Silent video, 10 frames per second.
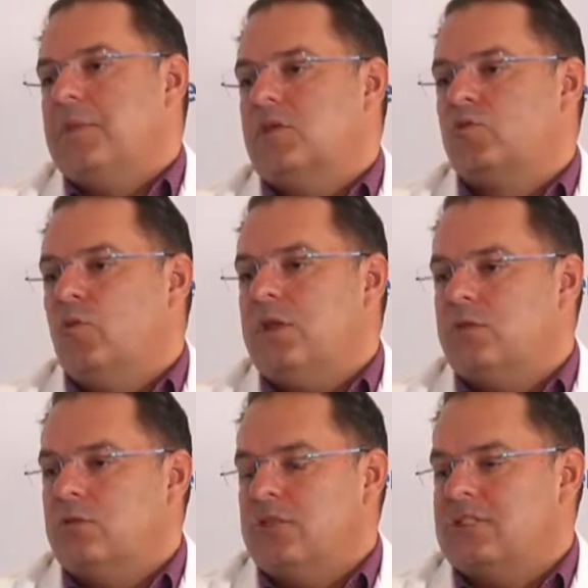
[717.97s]
Because we
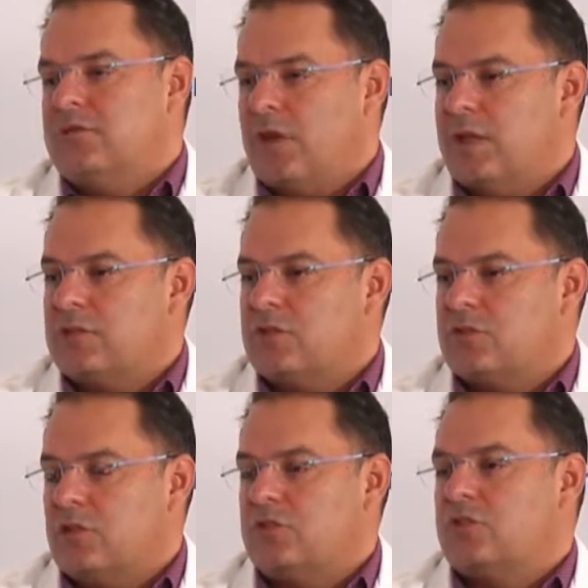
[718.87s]
do these events
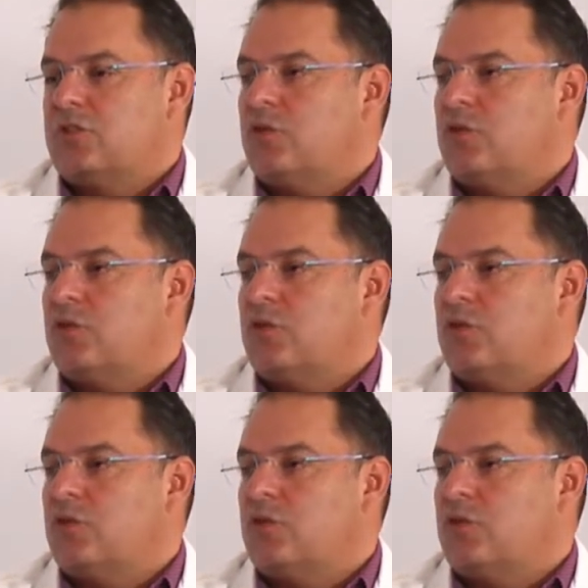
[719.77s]
not just